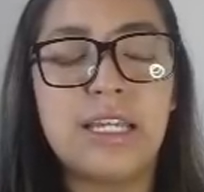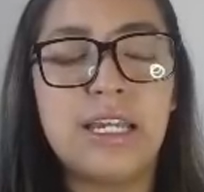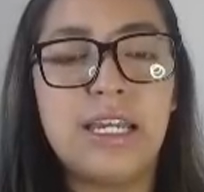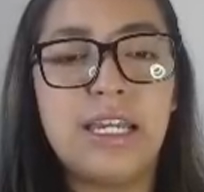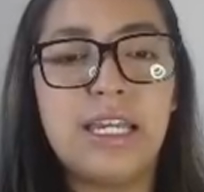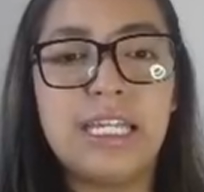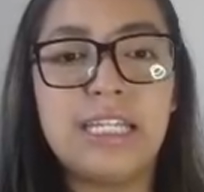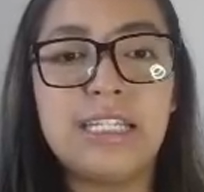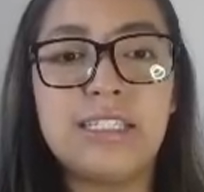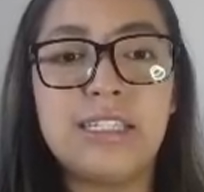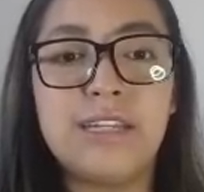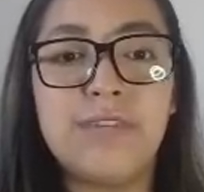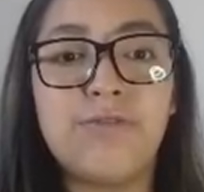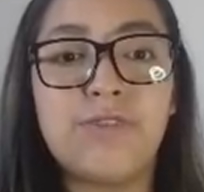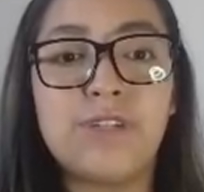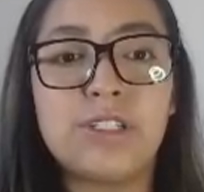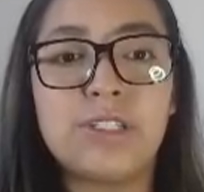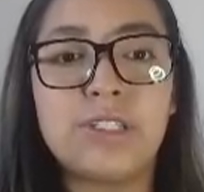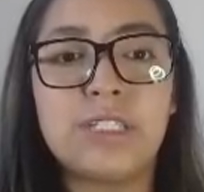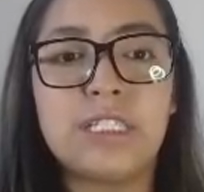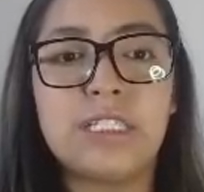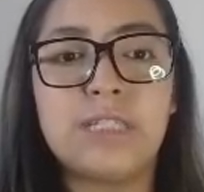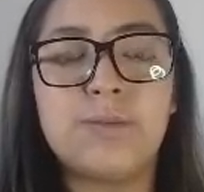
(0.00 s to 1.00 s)
in
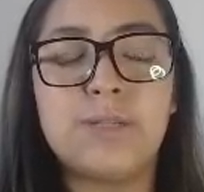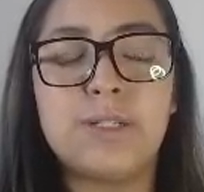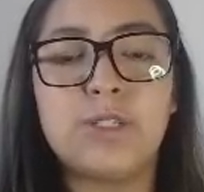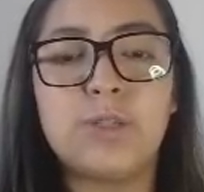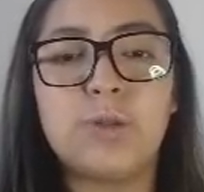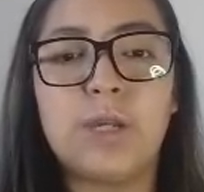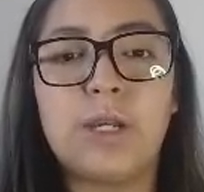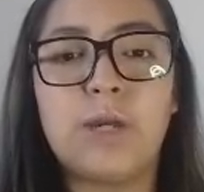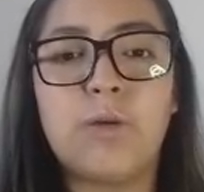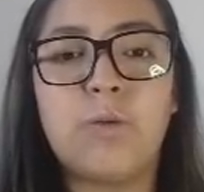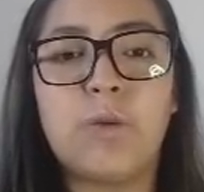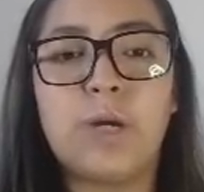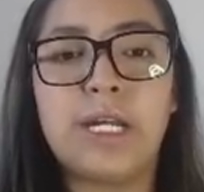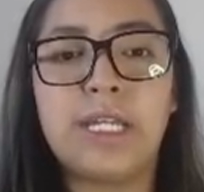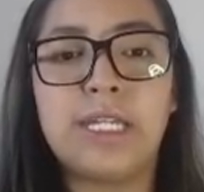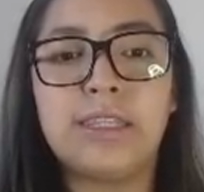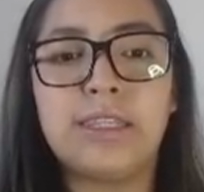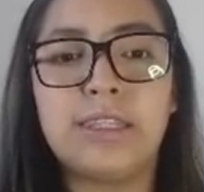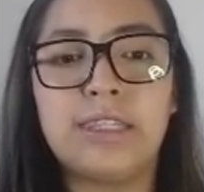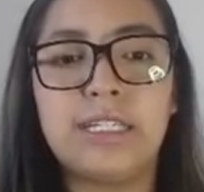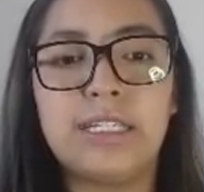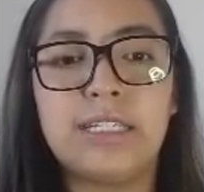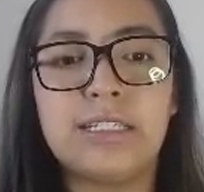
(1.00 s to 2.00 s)
differences between what
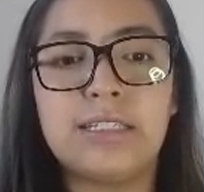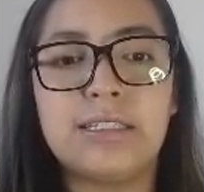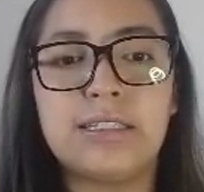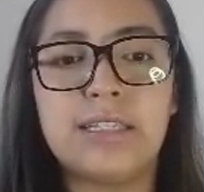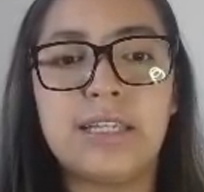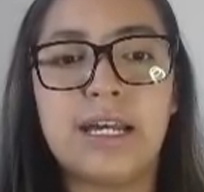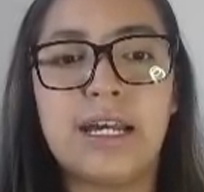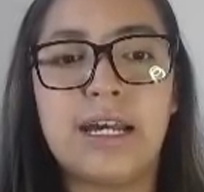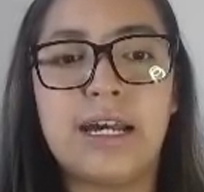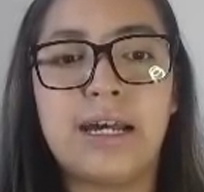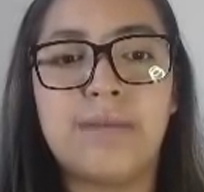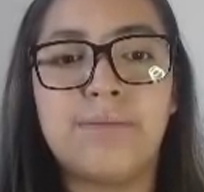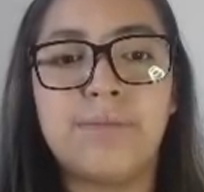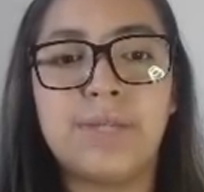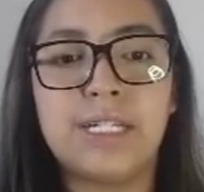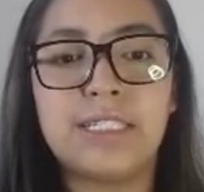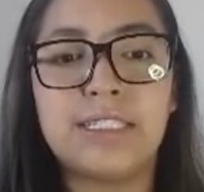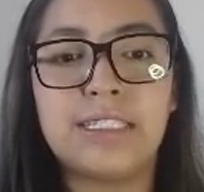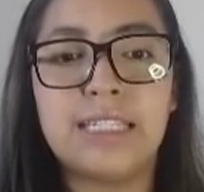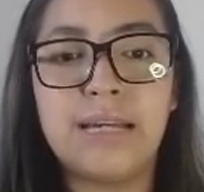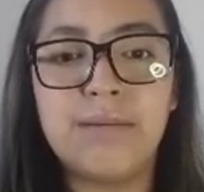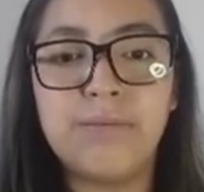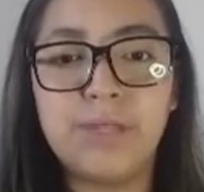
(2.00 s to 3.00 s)
this
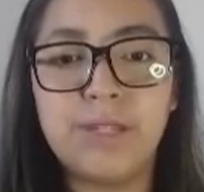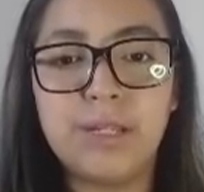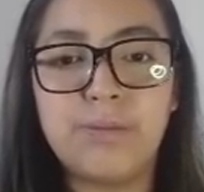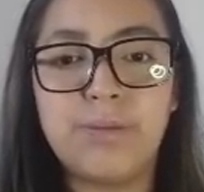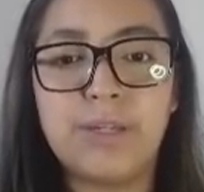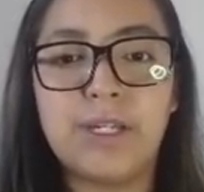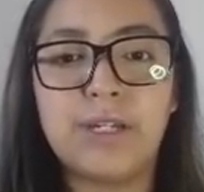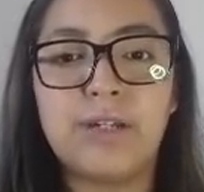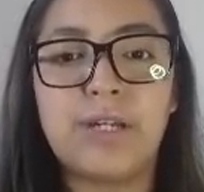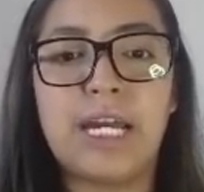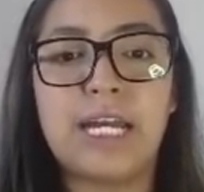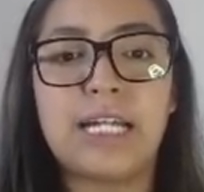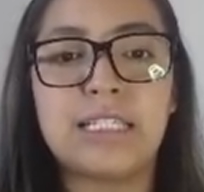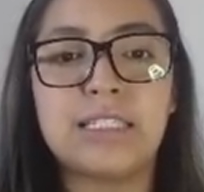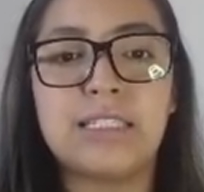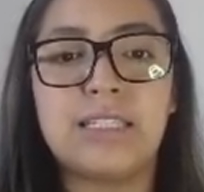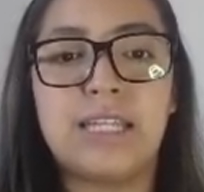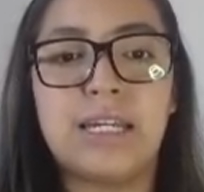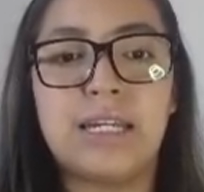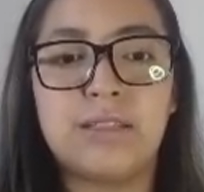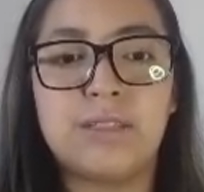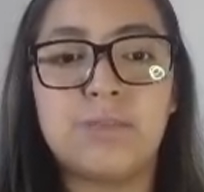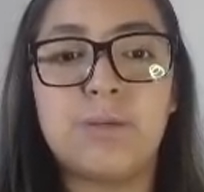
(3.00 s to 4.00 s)
assembly bill
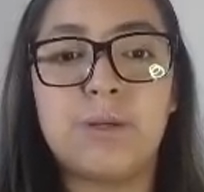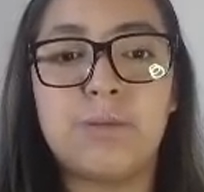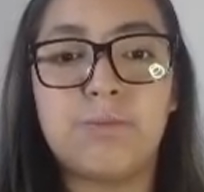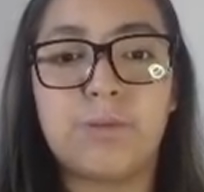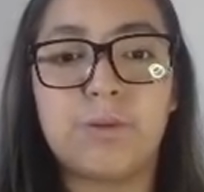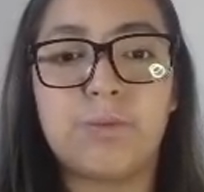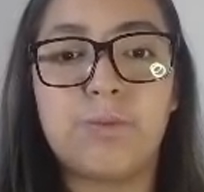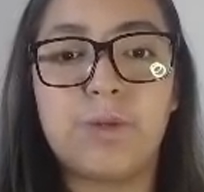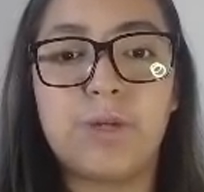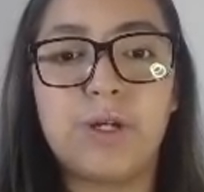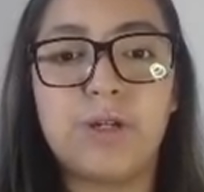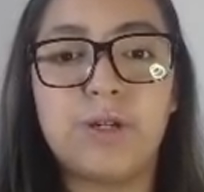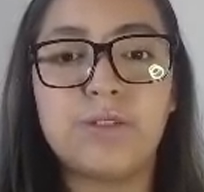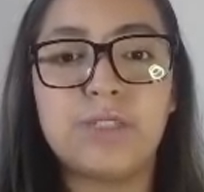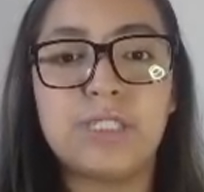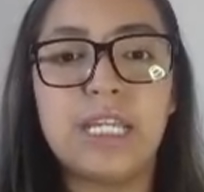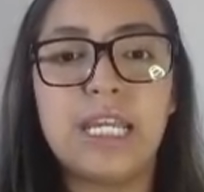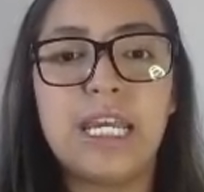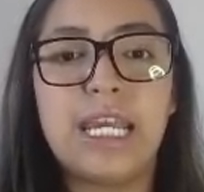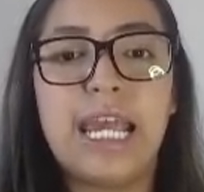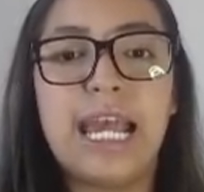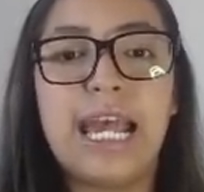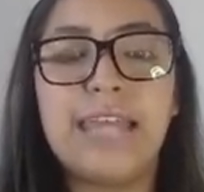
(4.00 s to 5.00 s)
that's been proposed
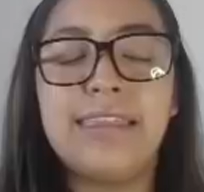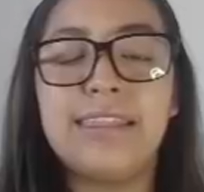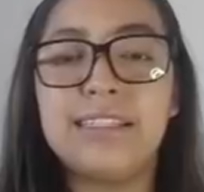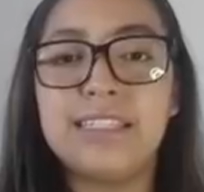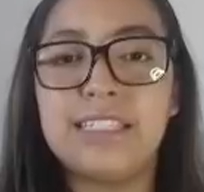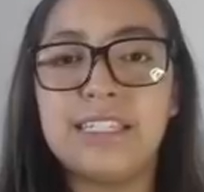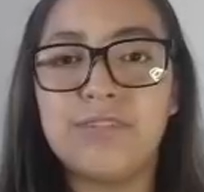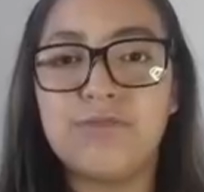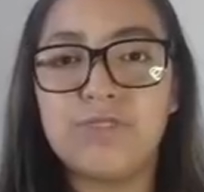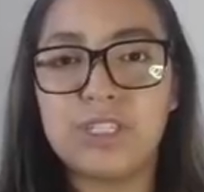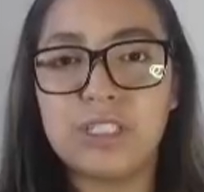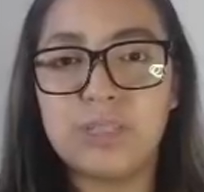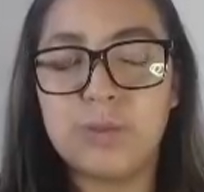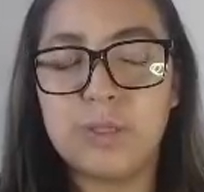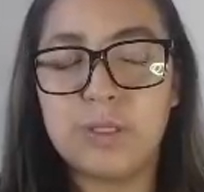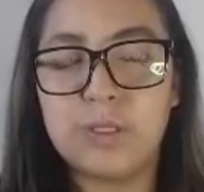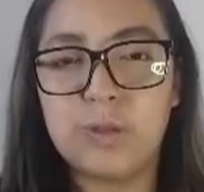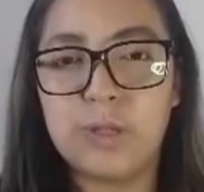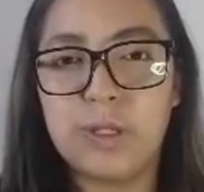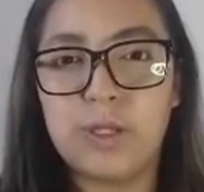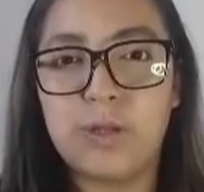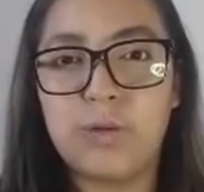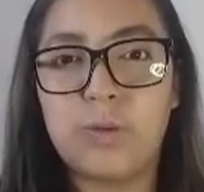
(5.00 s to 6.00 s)
and the difference
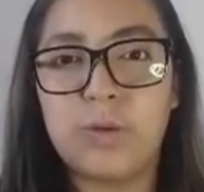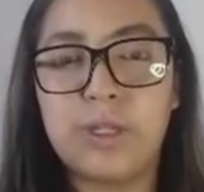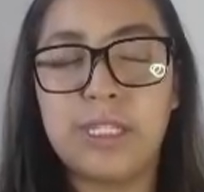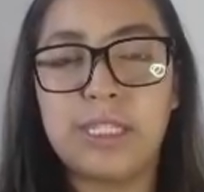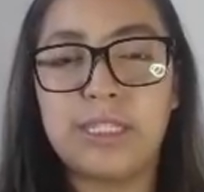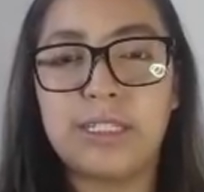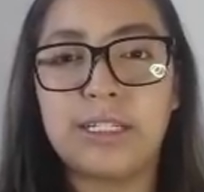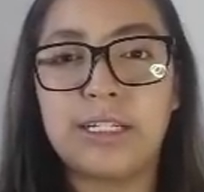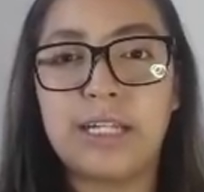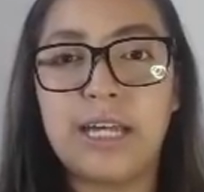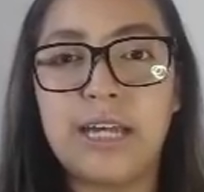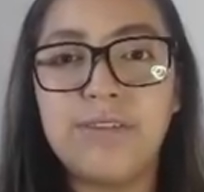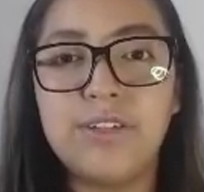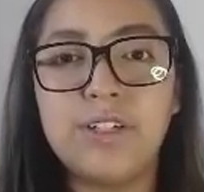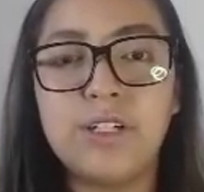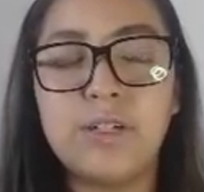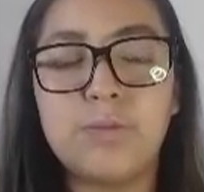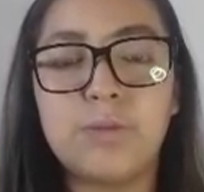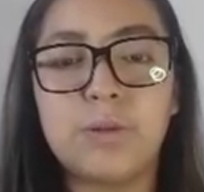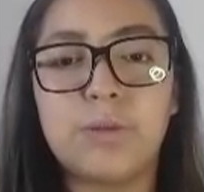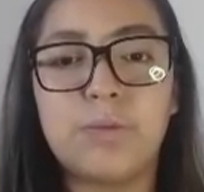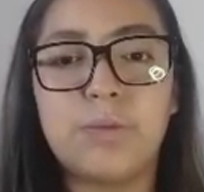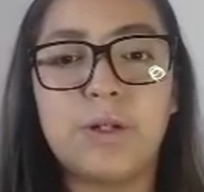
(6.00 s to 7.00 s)
between the one that the governor
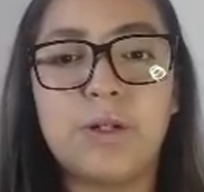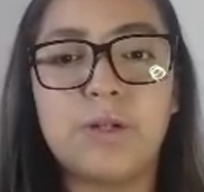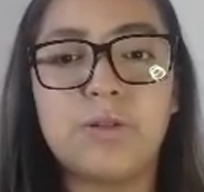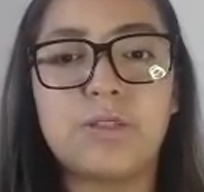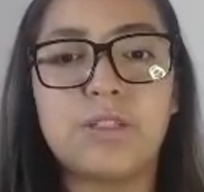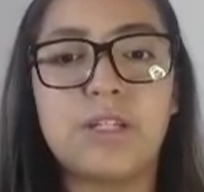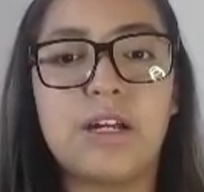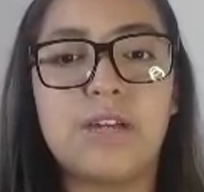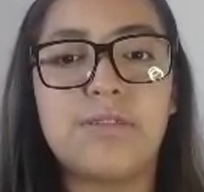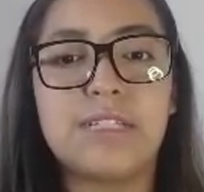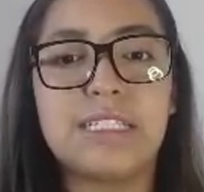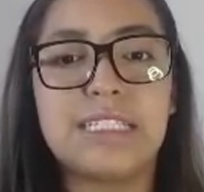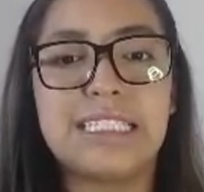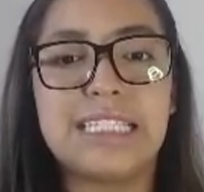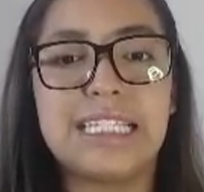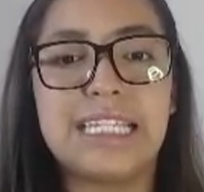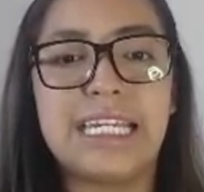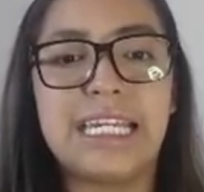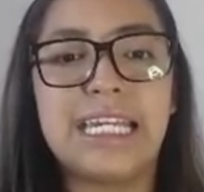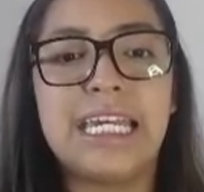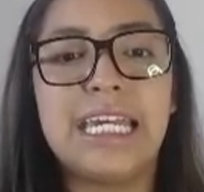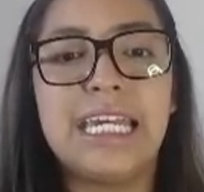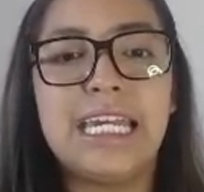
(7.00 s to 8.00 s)
proposed,
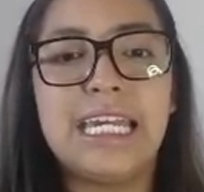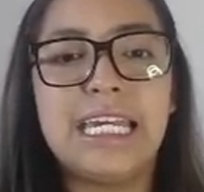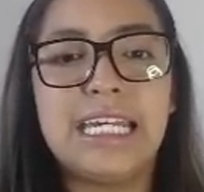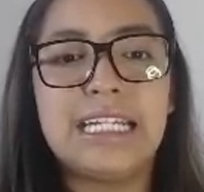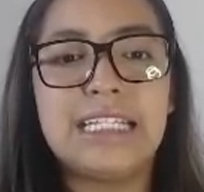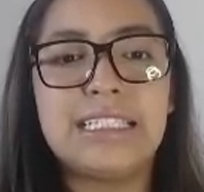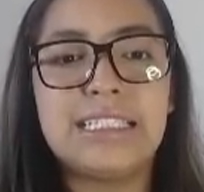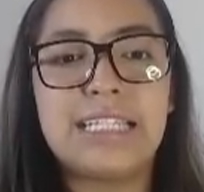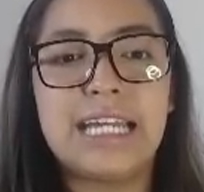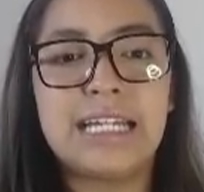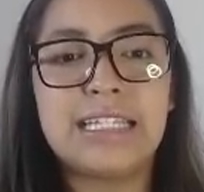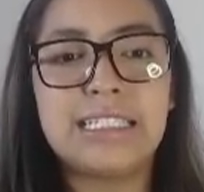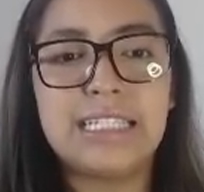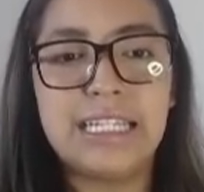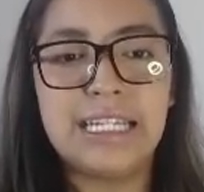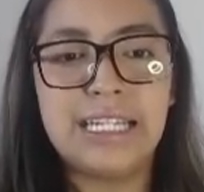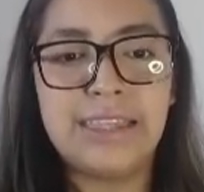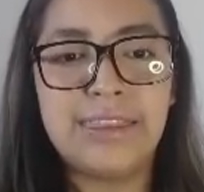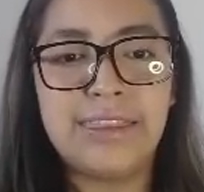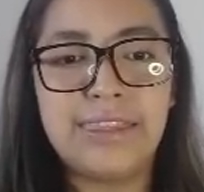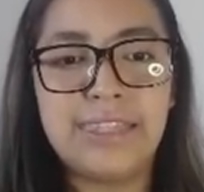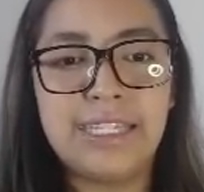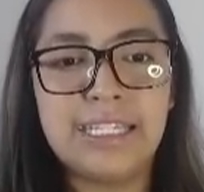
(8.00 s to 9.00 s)
obviously, is that
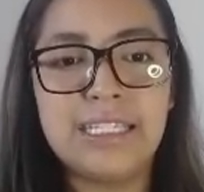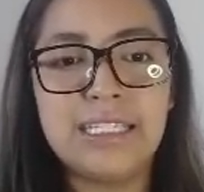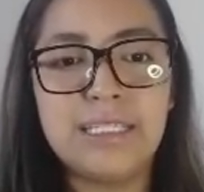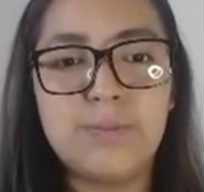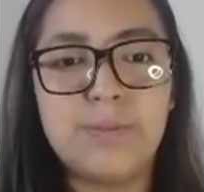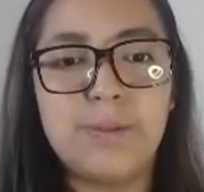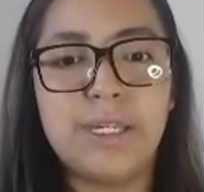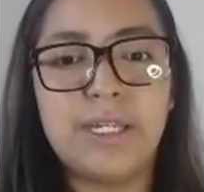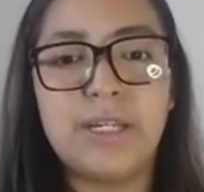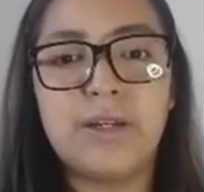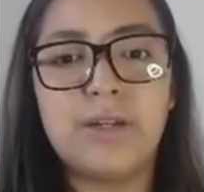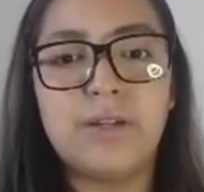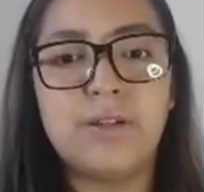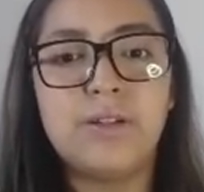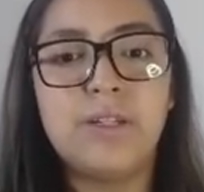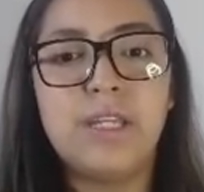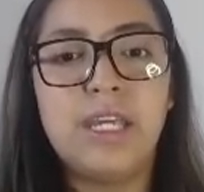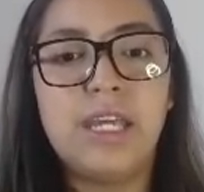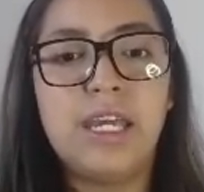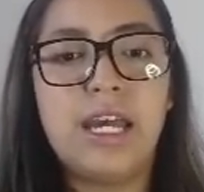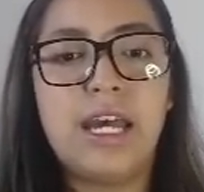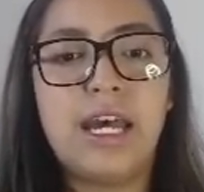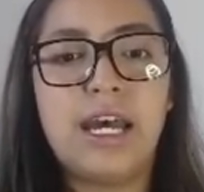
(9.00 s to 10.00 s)
in this bill,
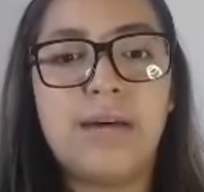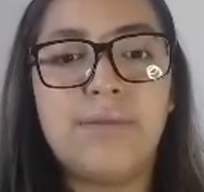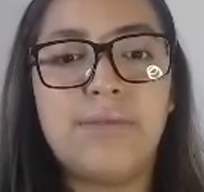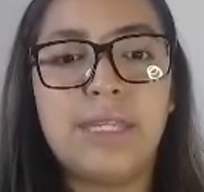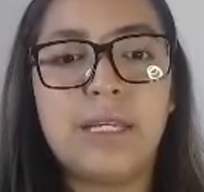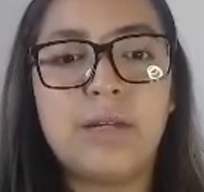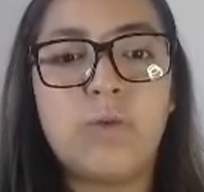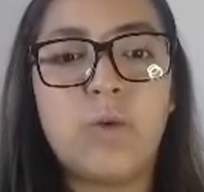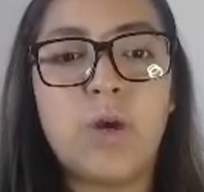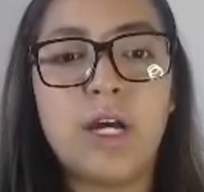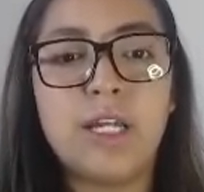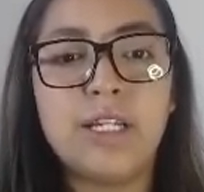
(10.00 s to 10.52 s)
they want to